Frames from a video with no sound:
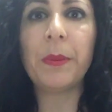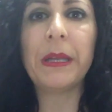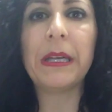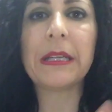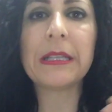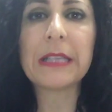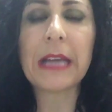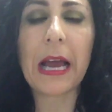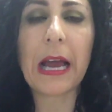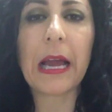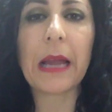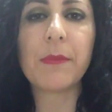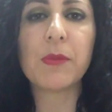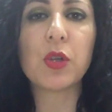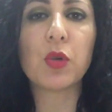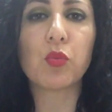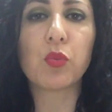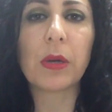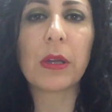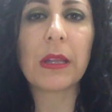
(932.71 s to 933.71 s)
bit of time
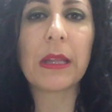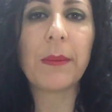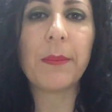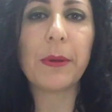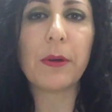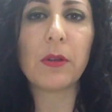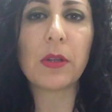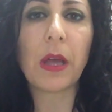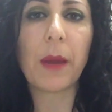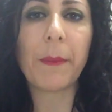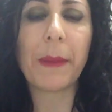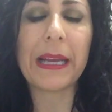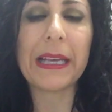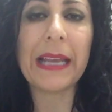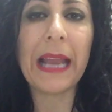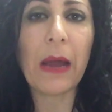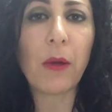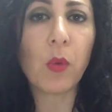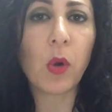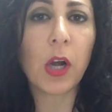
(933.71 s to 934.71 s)
to really build up my
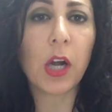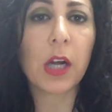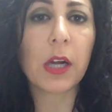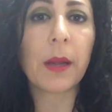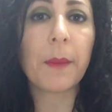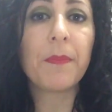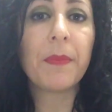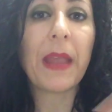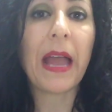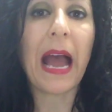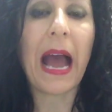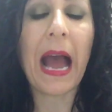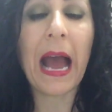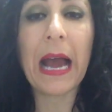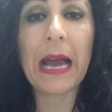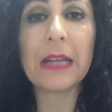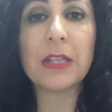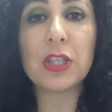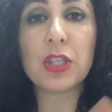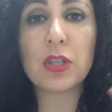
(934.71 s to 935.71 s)
network
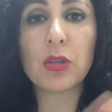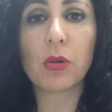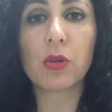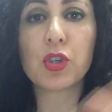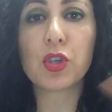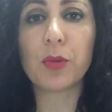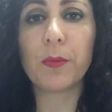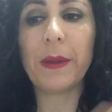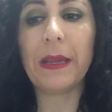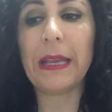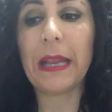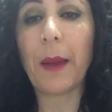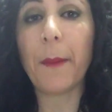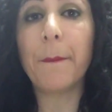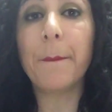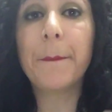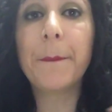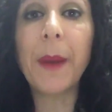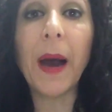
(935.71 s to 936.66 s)
on social media.